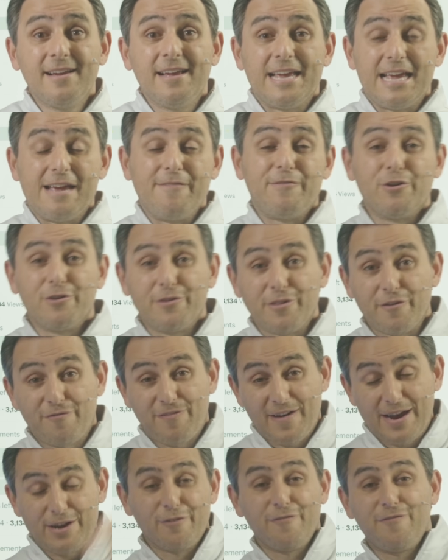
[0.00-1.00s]
if you're in the
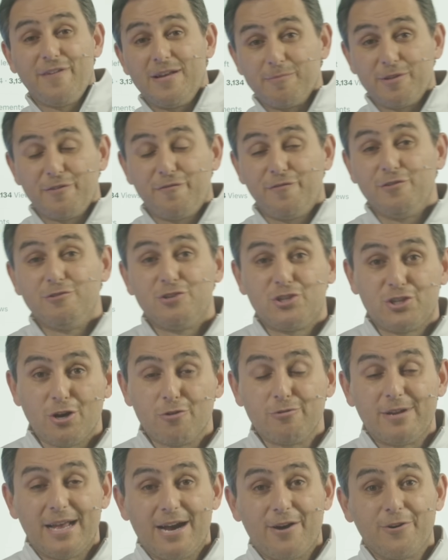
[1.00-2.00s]
final Family Feud
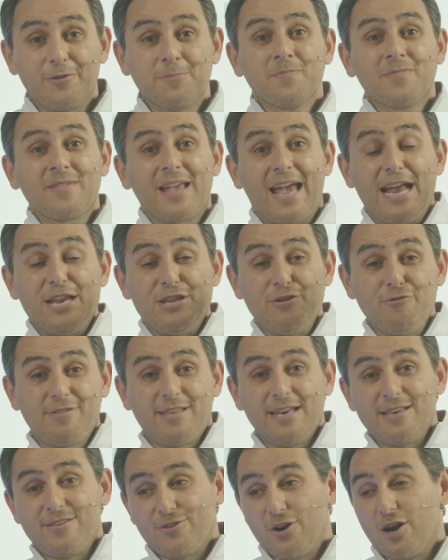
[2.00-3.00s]
showdown and you
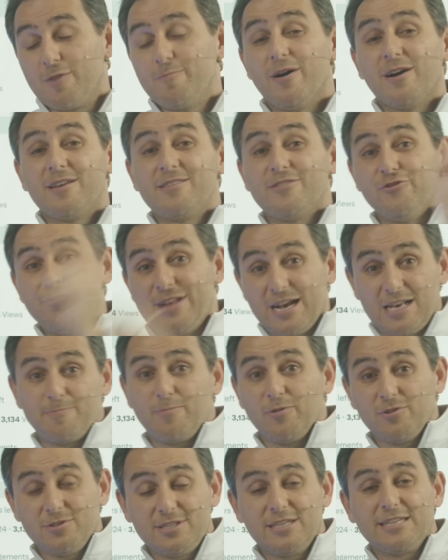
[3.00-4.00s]
say Starbucks, your next
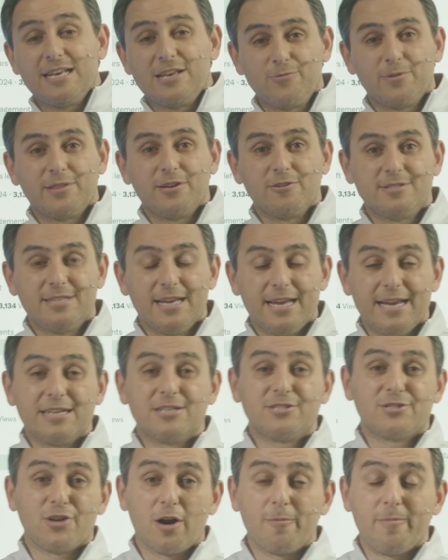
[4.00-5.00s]
person, guess what they're saying?
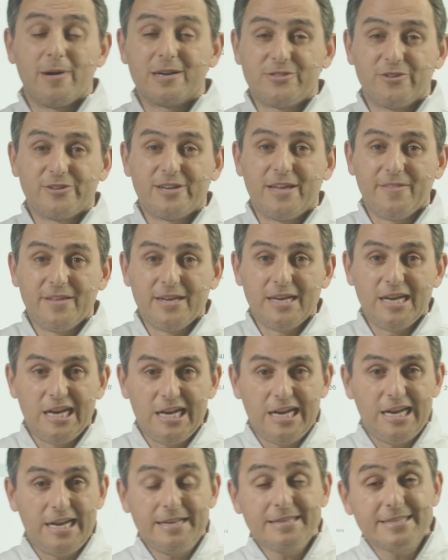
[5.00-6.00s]
Starbucks. They'll get the
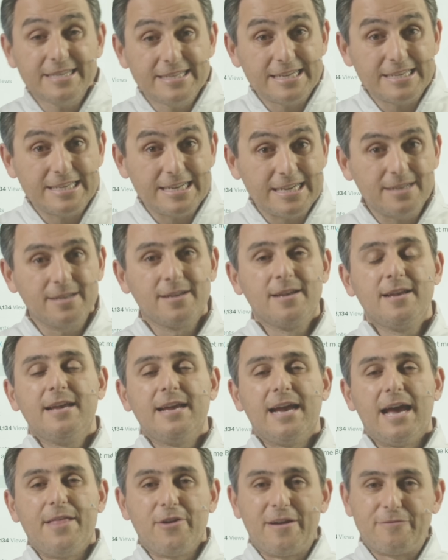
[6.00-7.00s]
ding, ding, ding.
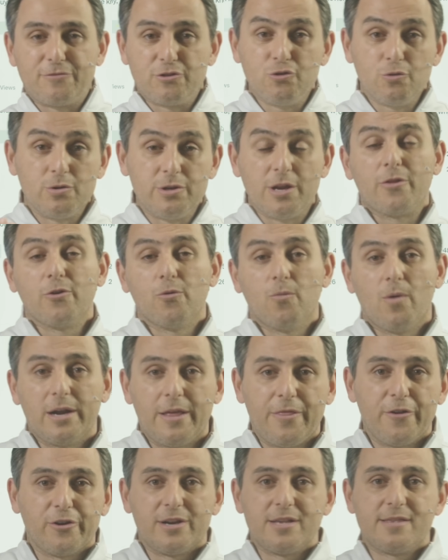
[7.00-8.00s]
And they have to do another one.
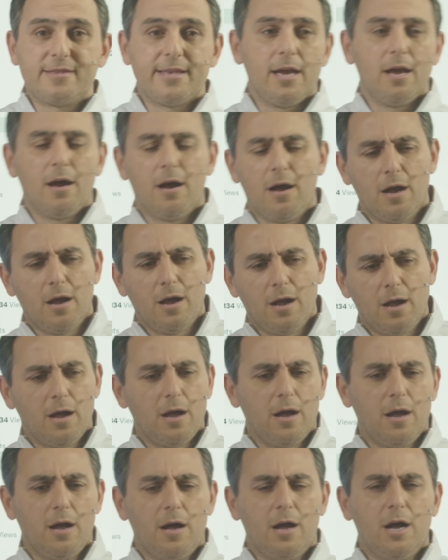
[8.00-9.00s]
And they're going to say, uh,
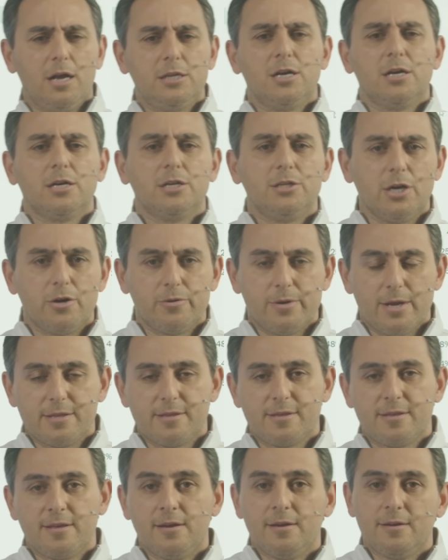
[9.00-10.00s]
uh, uh, Dunkin'
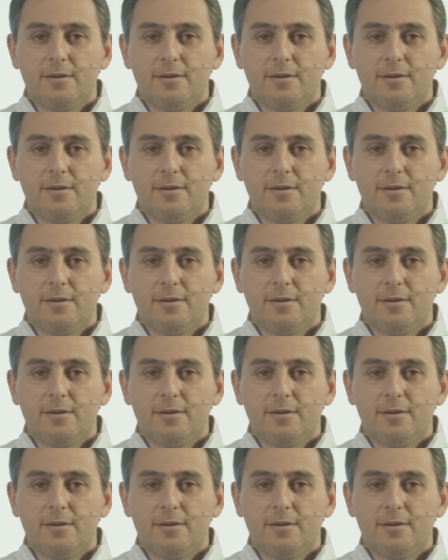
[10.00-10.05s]
Donuts.